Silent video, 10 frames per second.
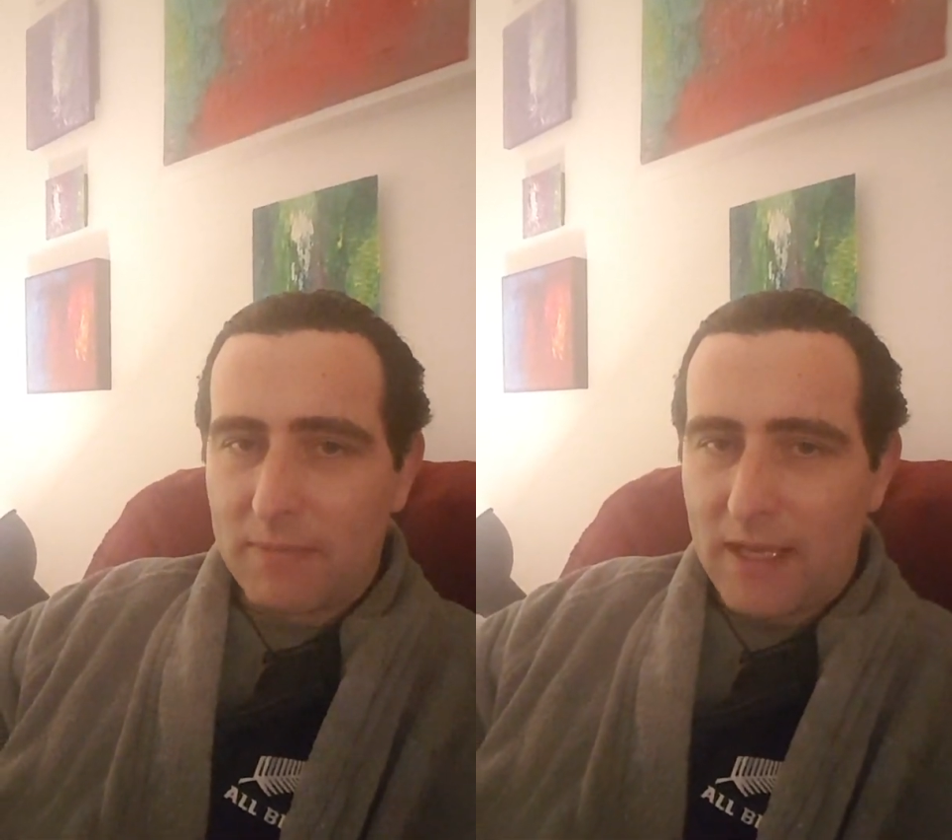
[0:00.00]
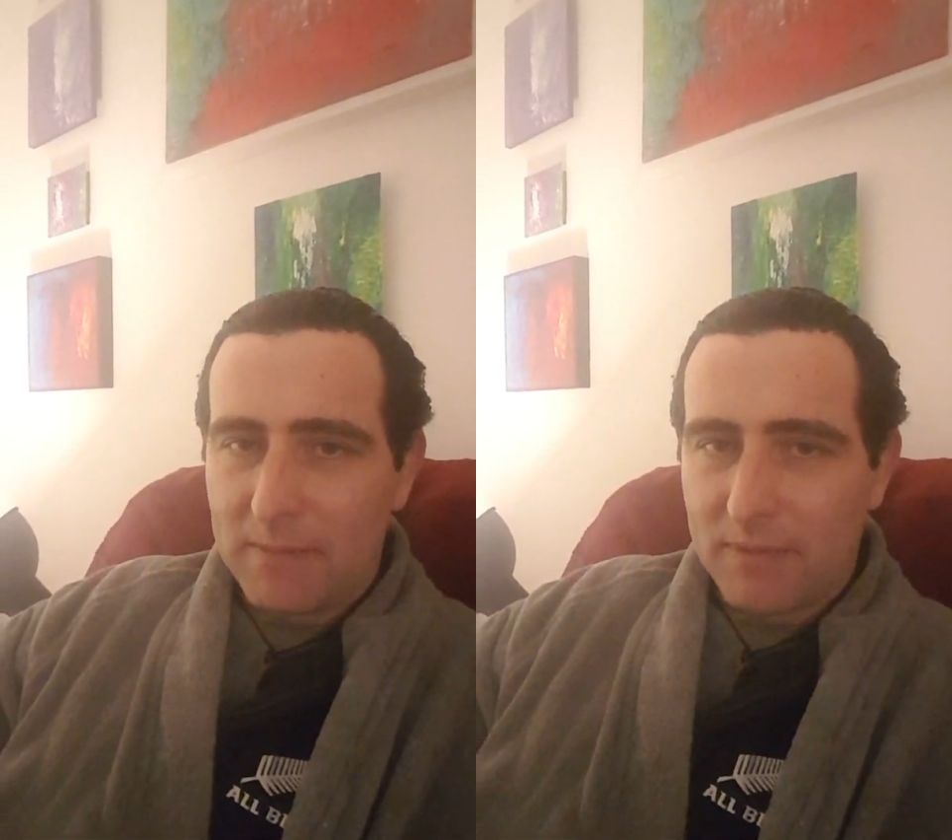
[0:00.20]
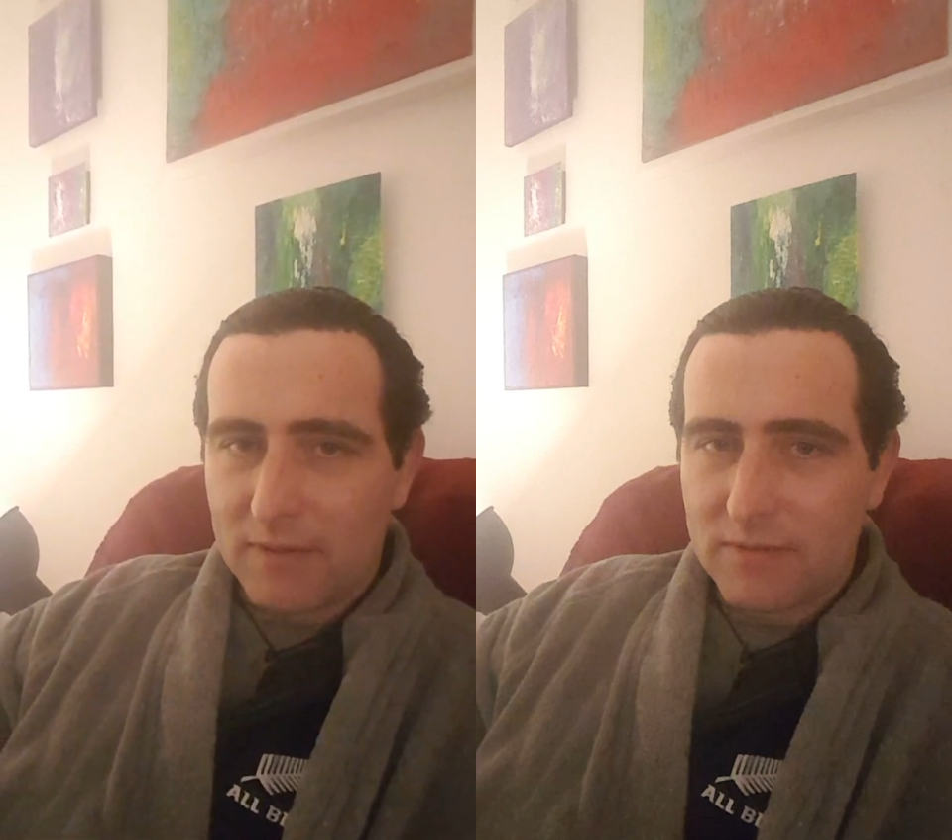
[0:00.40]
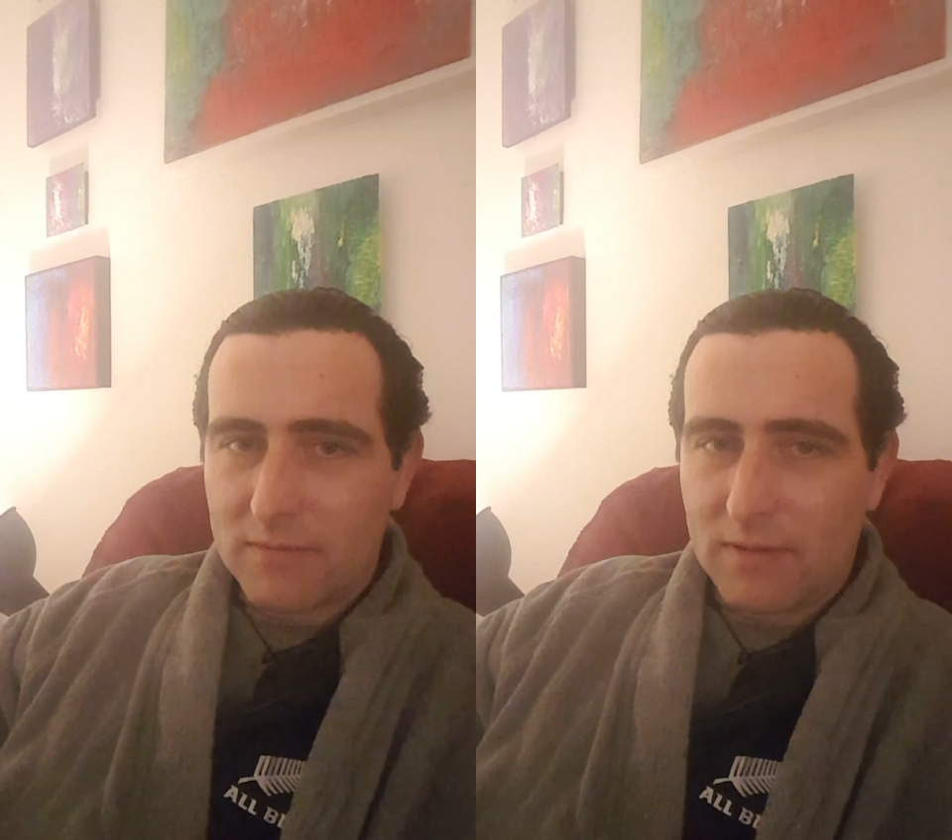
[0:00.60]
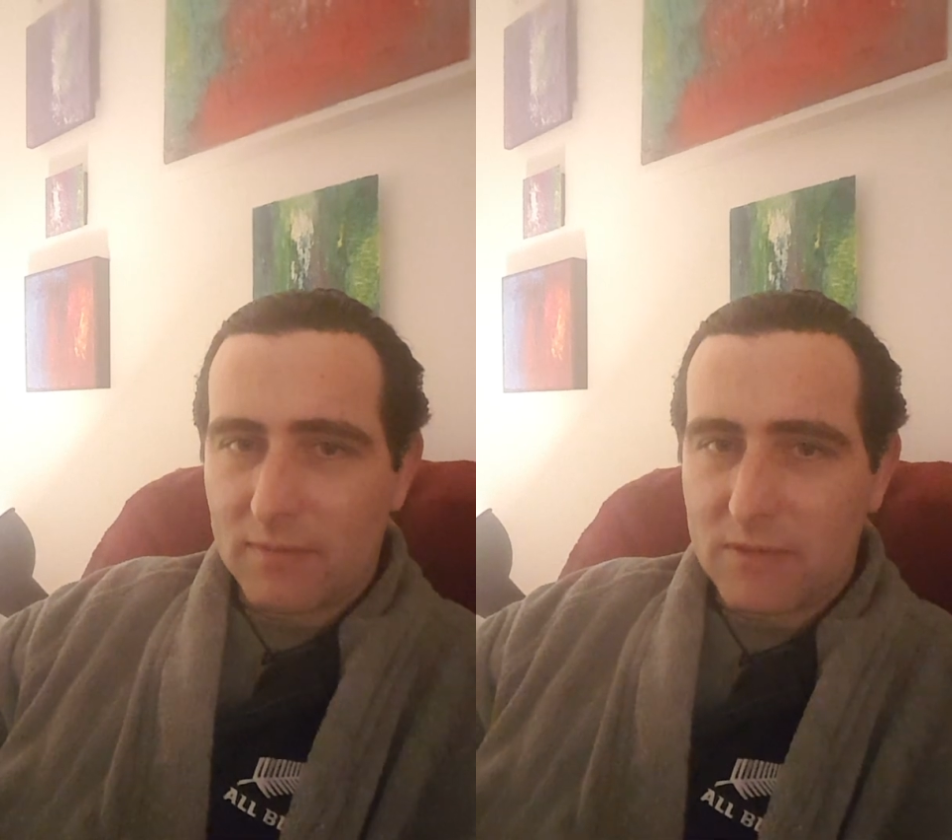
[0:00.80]
paper,
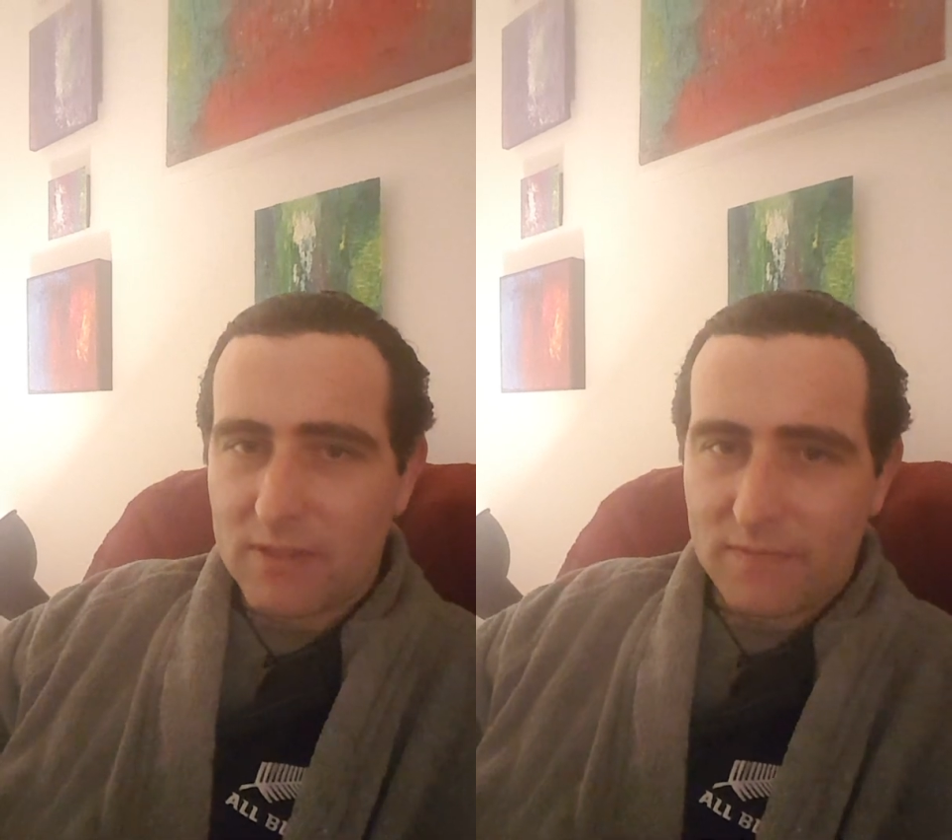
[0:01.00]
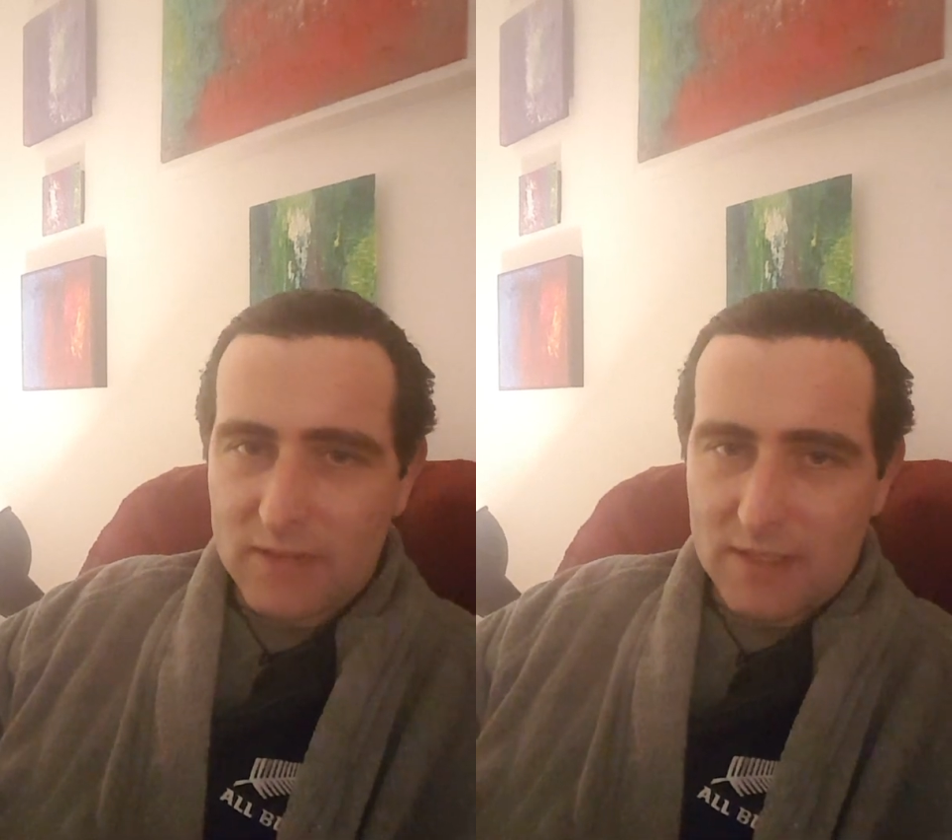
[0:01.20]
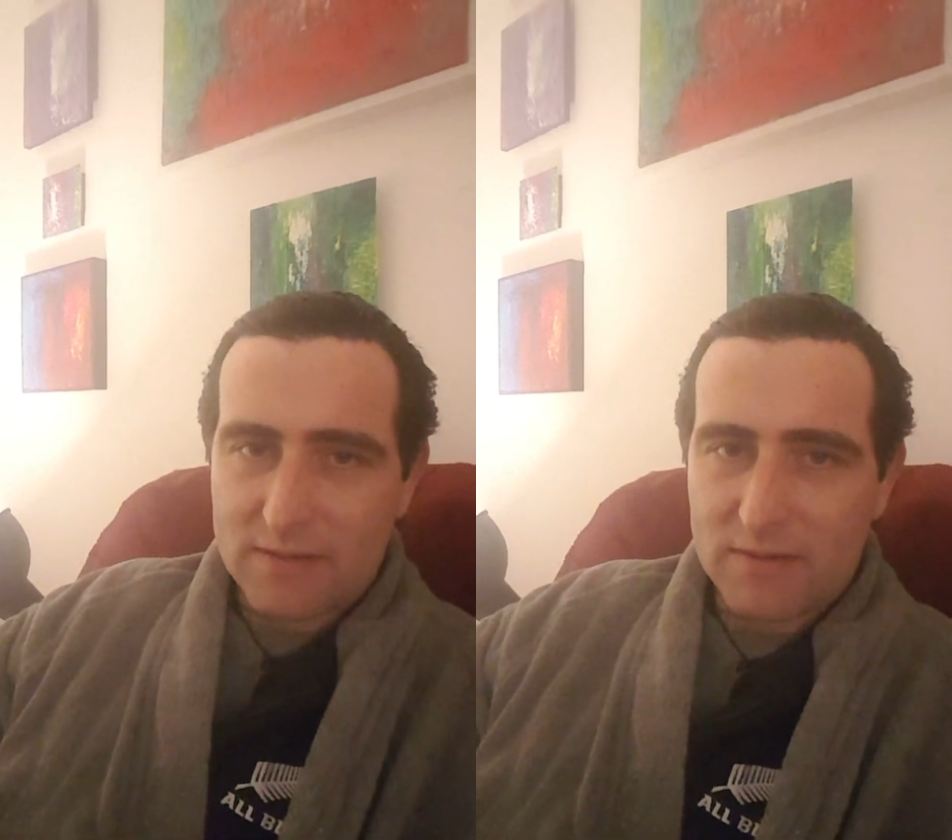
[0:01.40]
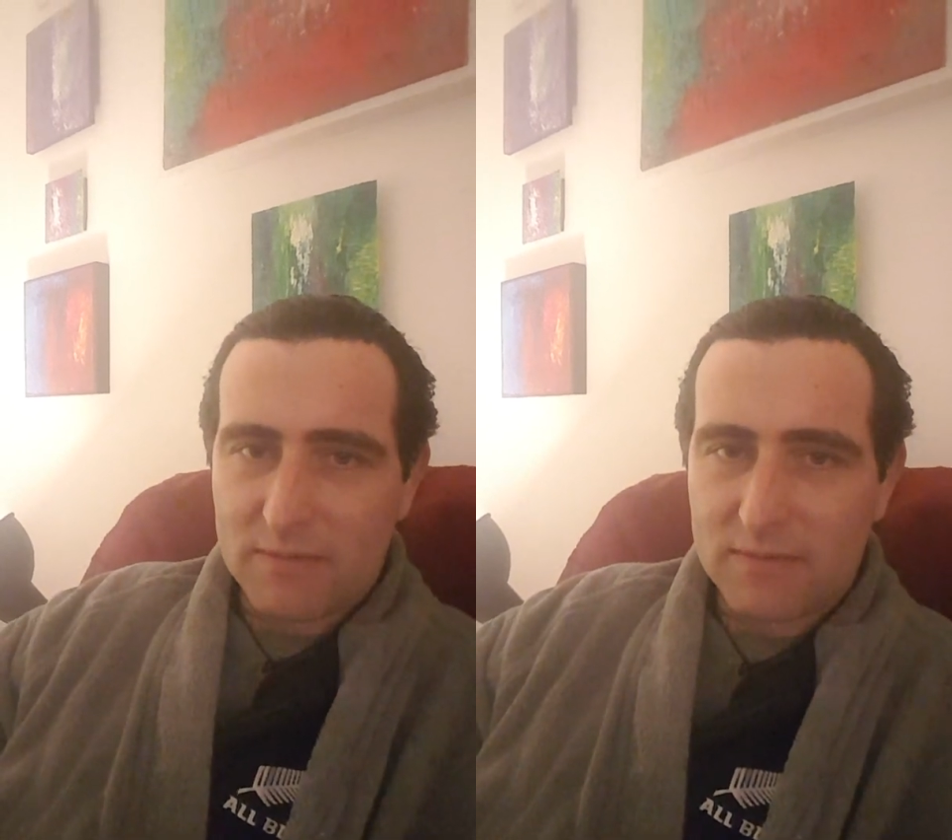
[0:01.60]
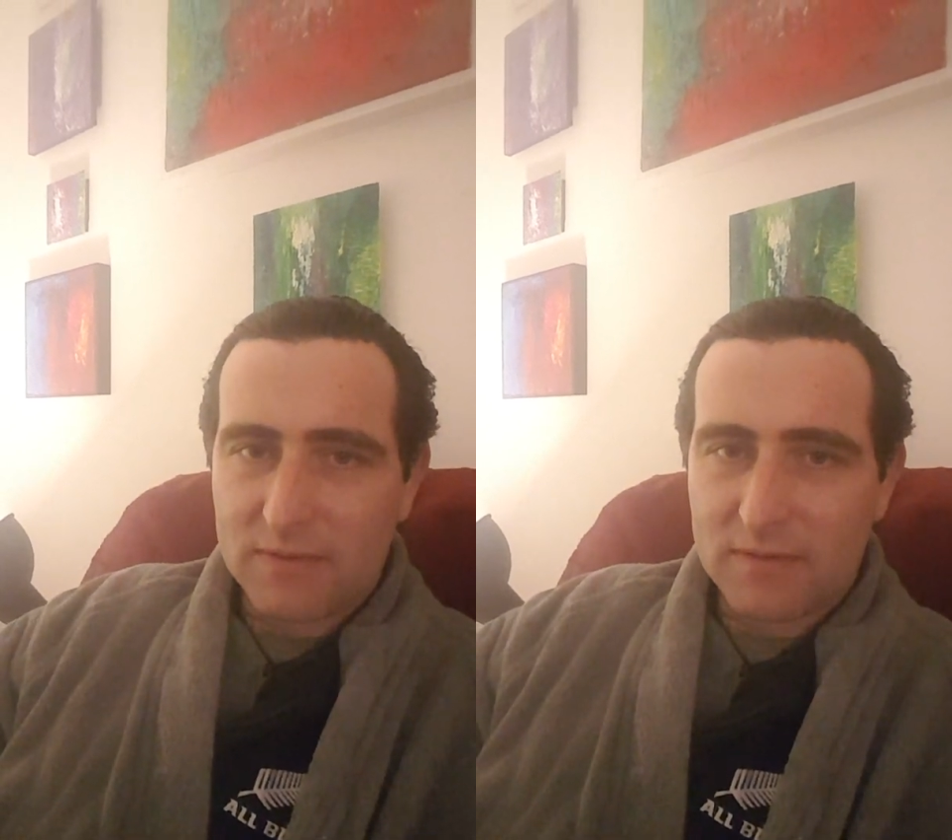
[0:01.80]
which I've
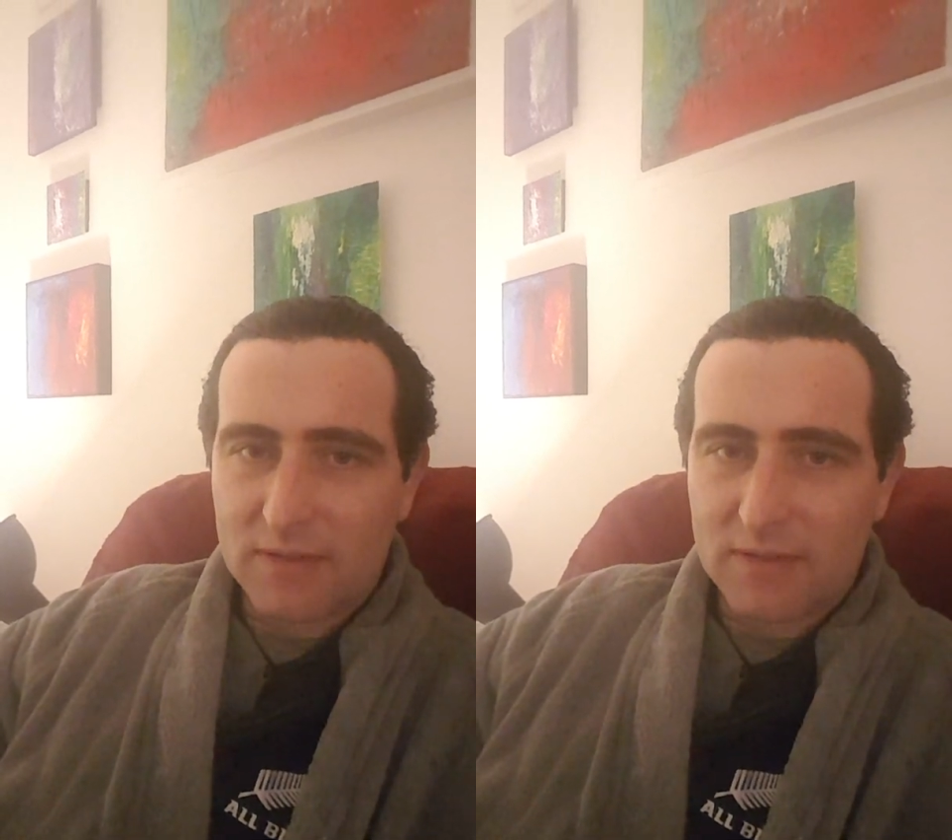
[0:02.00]
gessoed.